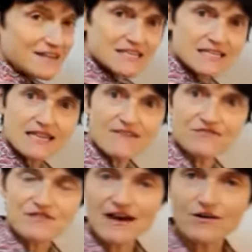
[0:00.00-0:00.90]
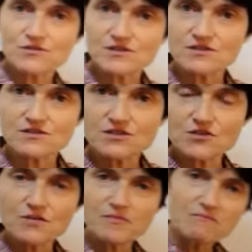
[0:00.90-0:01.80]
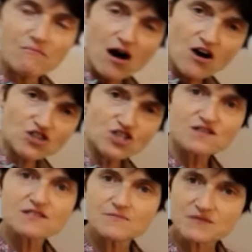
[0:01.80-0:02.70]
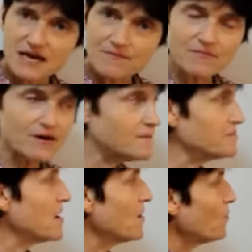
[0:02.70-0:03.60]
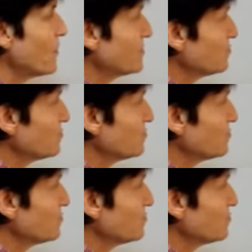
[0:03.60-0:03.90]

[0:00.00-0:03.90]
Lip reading: in this 11th house. So there'll be March and September where